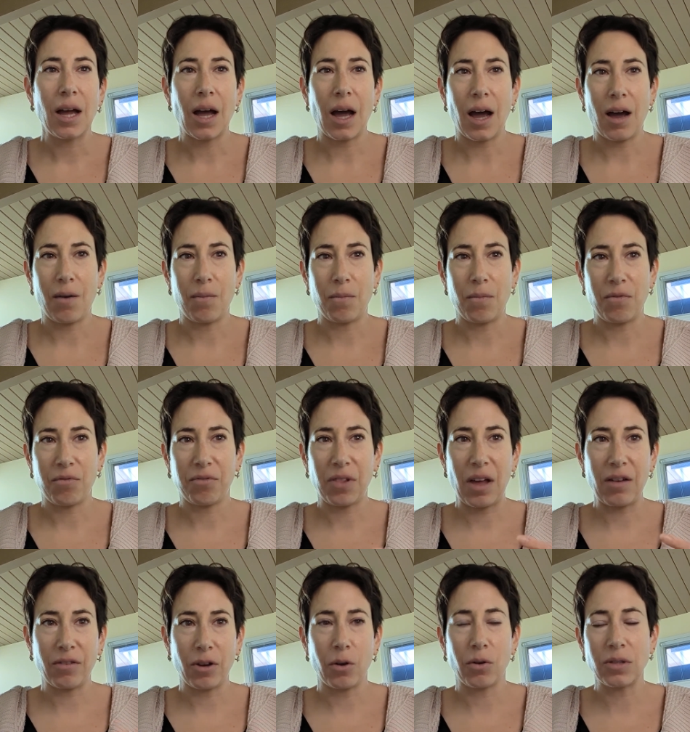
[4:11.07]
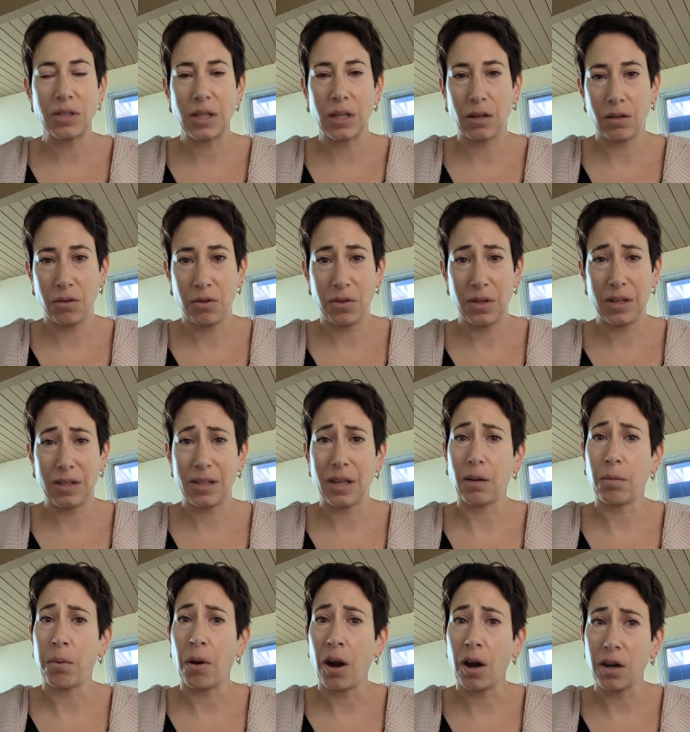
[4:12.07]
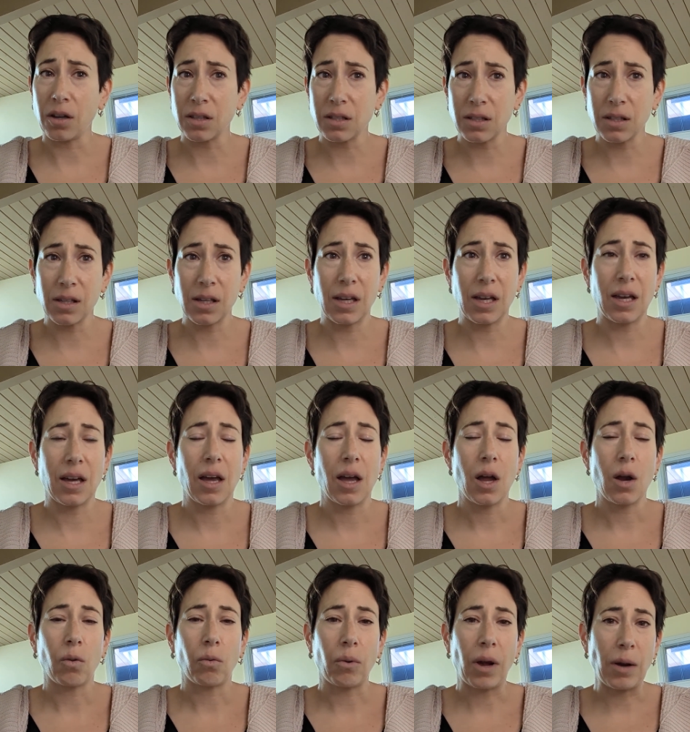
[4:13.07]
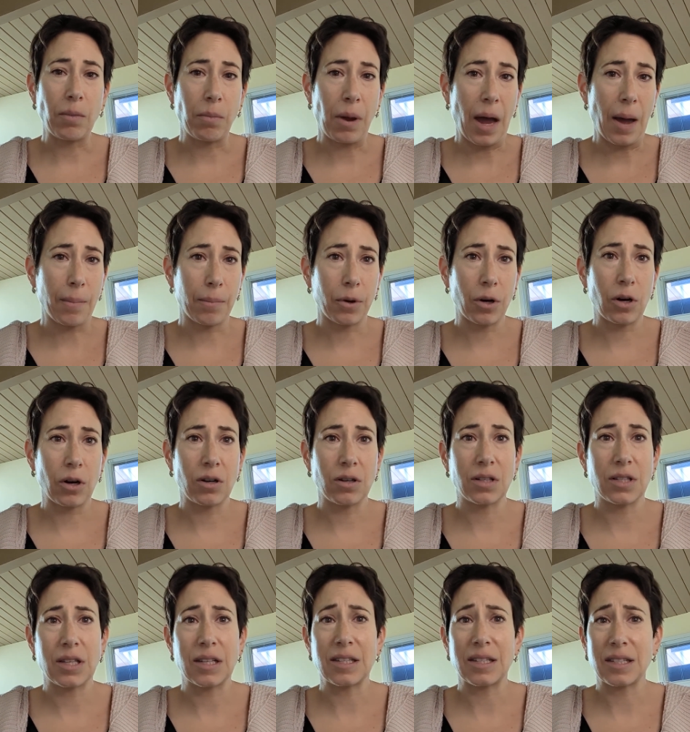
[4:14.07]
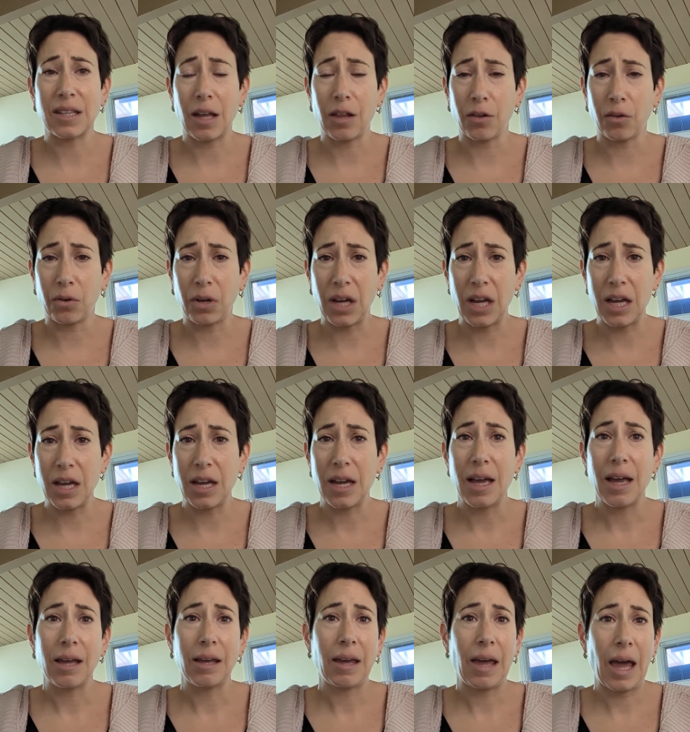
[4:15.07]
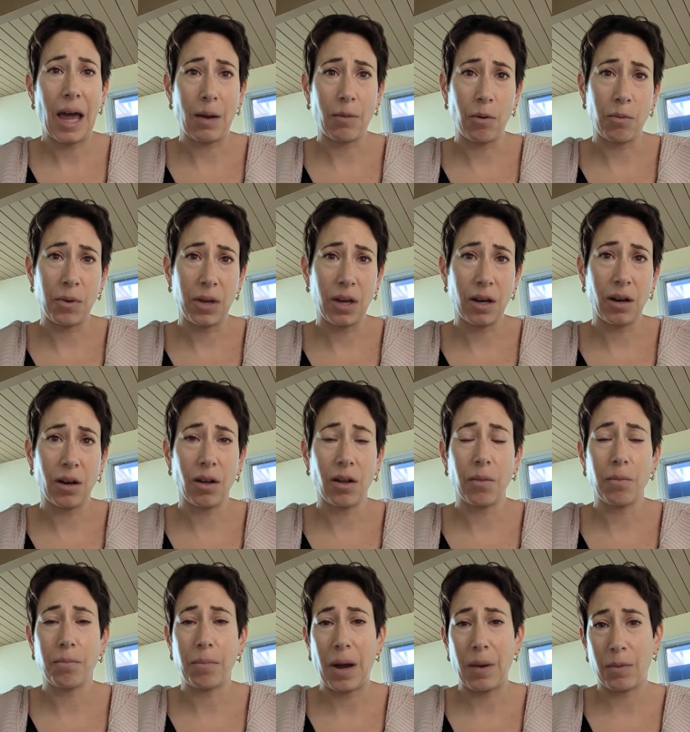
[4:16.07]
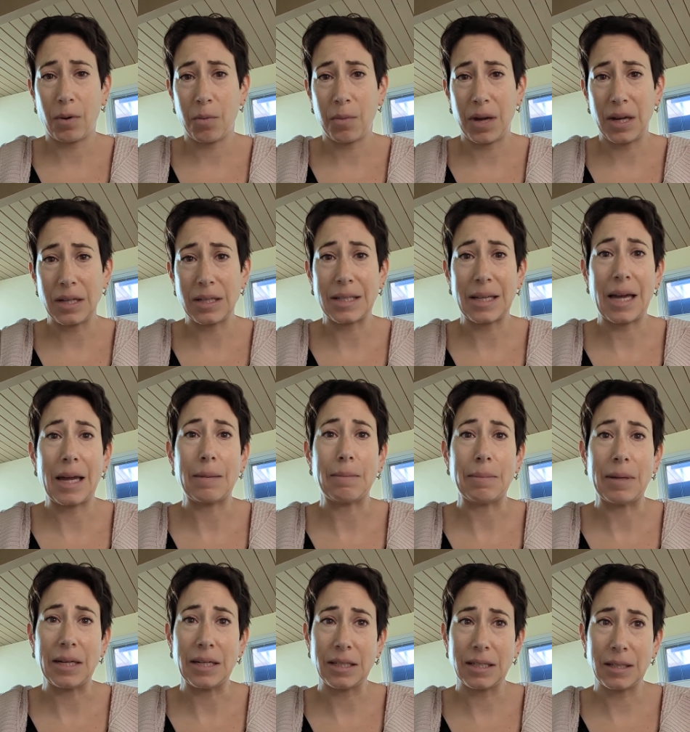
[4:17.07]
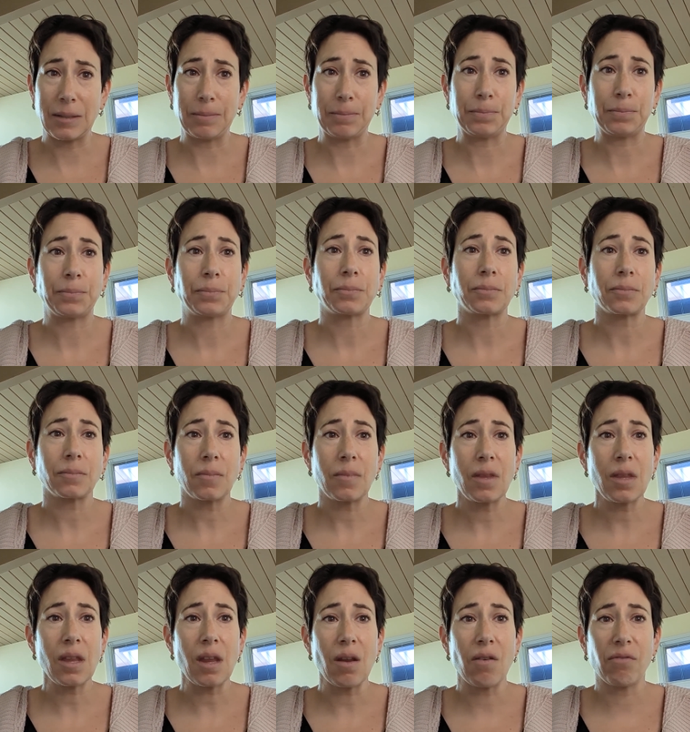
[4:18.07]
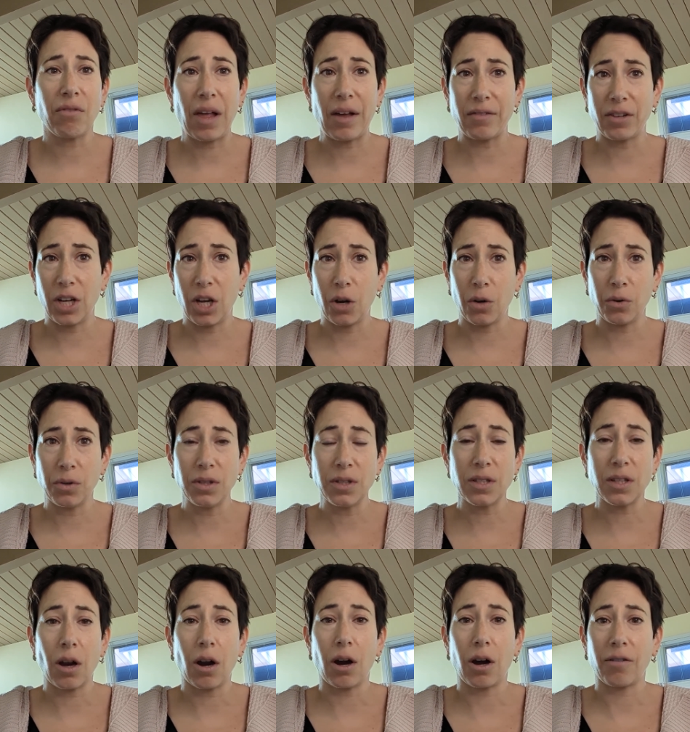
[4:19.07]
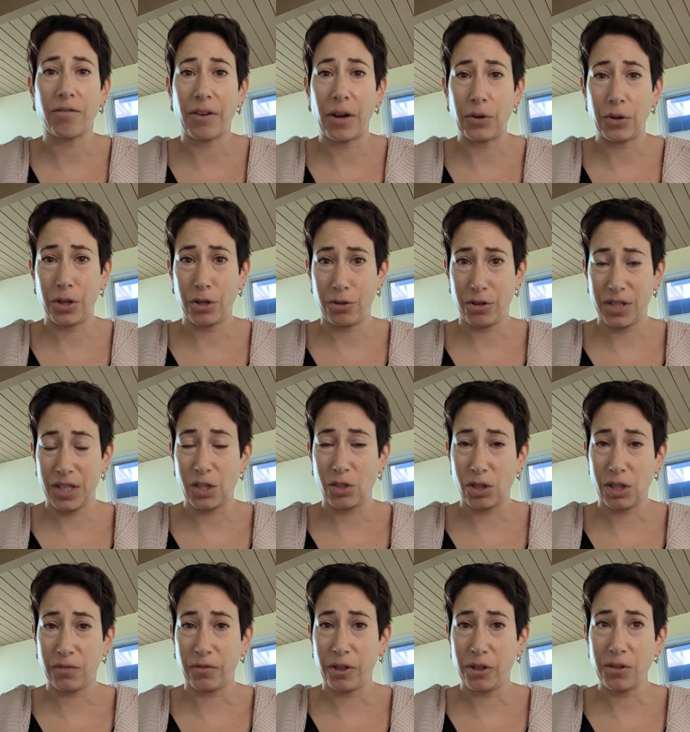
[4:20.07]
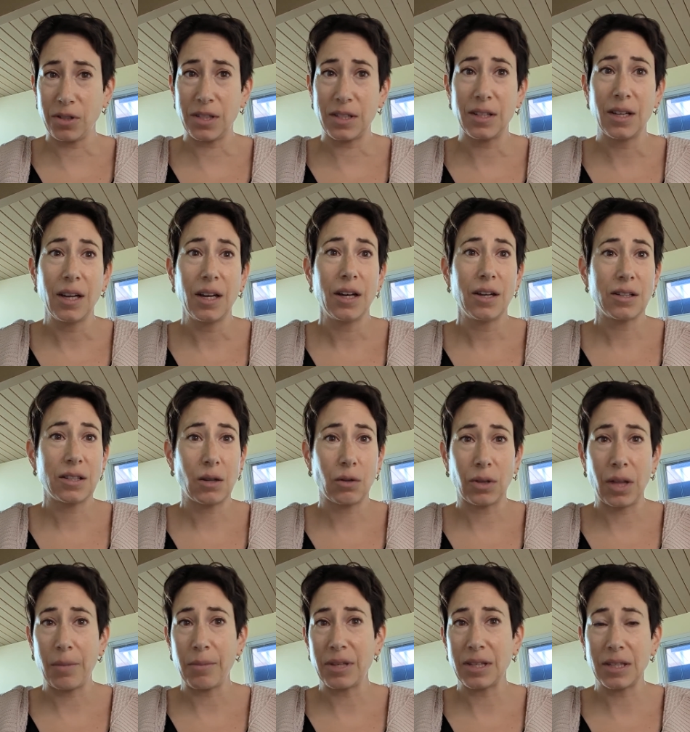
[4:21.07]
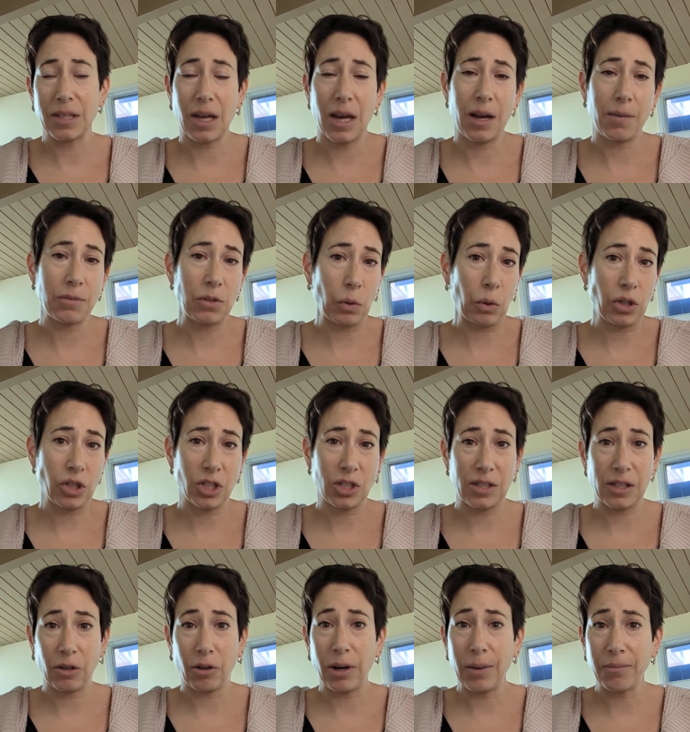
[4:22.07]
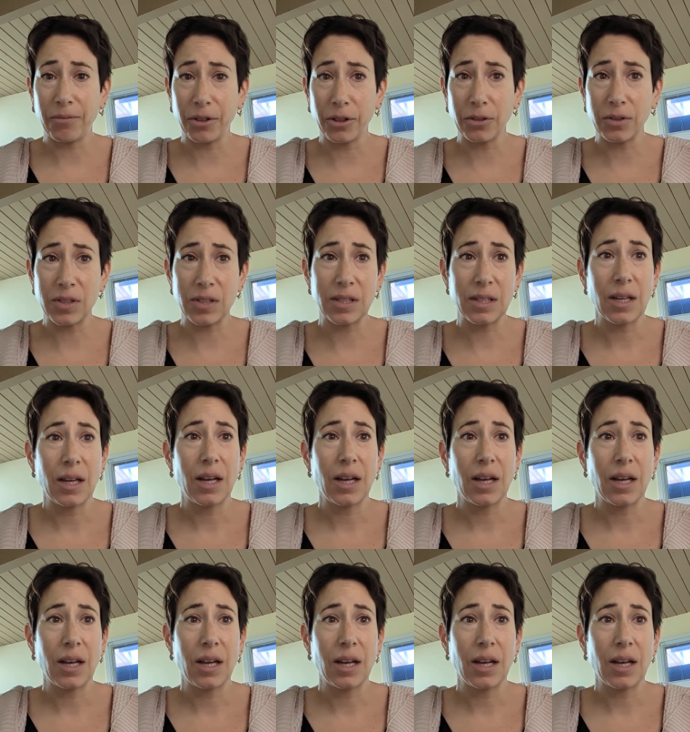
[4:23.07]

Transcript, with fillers: Um, flavones include things like parsley, red peppers, celery, chamomile, peppermint, and mint. Flavanones are found in your citrus fruits, so lemons, limes, oranges, and grapefruits.